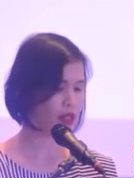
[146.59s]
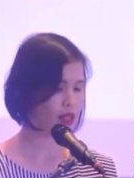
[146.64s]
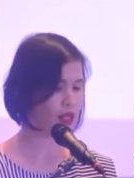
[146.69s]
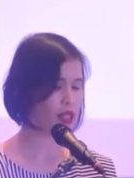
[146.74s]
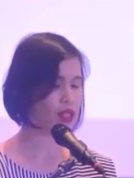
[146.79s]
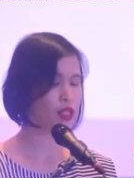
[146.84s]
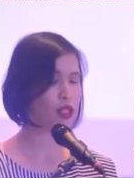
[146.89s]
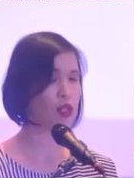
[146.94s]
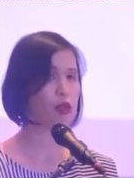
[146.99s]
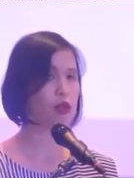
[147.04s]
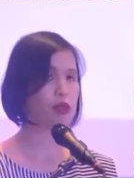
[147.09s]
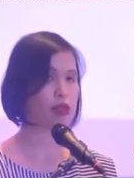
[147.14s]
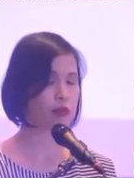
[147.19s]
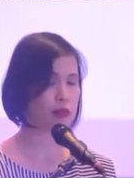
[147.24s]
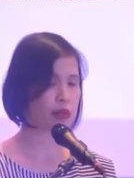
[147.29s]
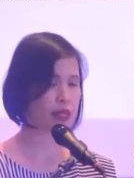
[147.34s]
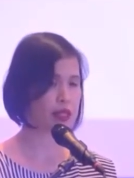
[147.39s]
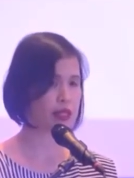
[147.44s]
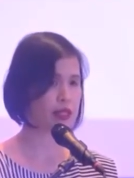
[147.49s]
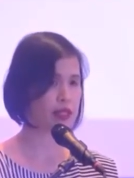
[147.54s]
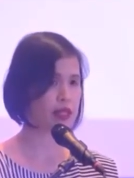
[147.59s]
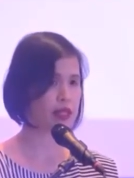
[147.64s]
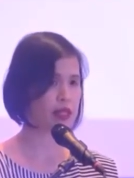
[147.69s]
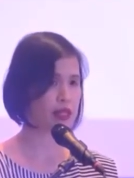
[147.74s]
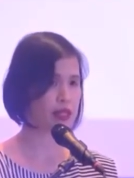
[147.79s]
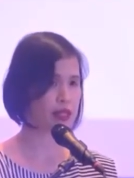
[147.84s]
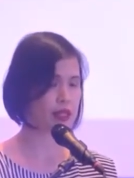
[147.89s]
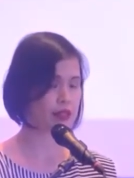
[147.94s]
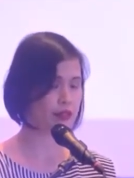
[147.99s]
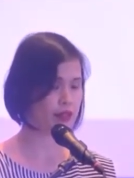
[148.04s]
He chose a
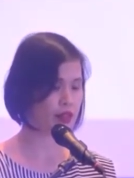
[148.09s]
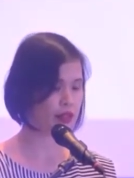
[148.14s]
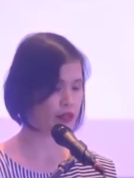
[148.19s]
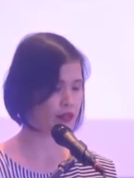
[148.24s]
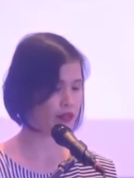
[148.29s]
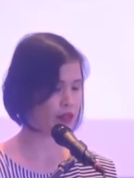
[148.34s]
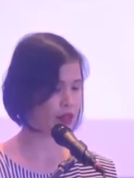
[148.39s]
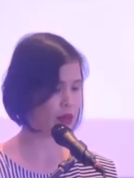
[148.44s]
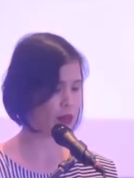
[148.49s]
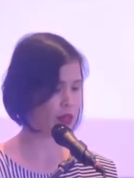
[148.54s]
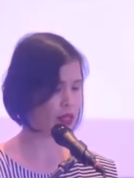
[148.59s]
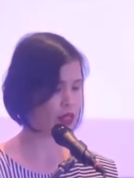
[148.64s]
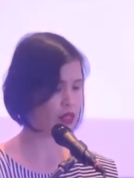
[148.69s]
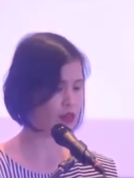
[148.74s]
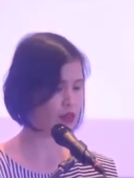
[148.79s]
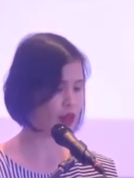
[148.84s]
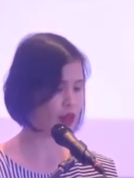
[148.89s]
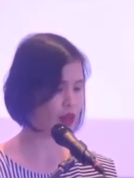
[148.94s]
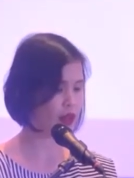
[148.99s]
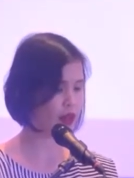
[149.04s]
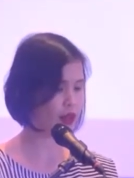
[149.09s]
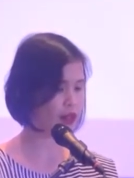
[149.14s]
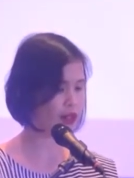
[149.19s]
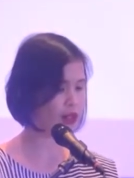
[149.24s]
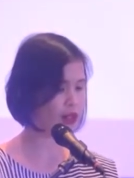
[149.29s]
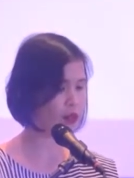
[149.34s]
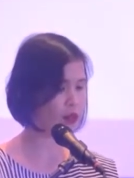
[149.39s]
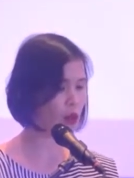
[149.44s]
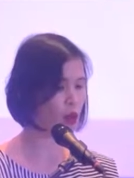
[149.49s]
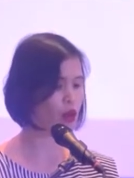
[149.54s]
business different from his
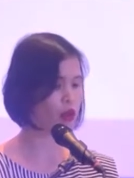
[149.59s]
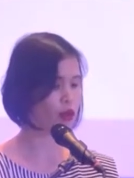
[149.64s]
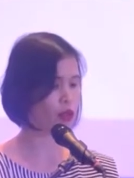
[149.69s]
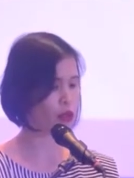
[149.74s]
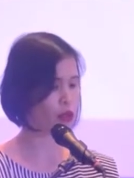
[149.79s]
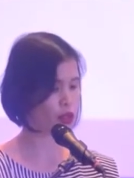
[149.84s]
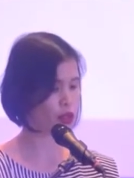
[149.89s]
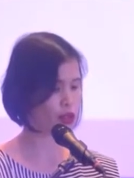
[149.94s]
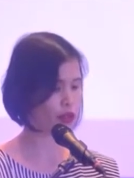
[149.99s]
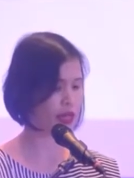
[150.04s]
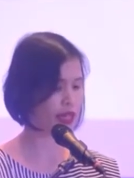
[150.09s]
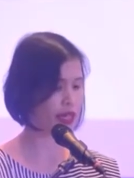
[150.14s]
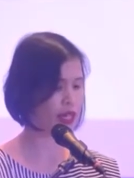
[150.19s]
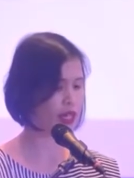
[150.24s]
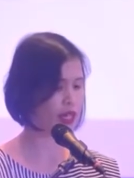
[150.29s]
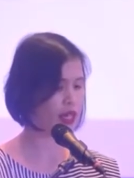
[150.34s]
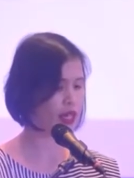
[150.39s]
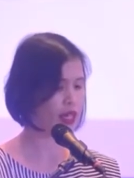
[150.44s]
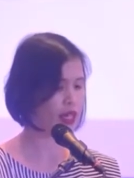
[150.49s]
father's, small grocery.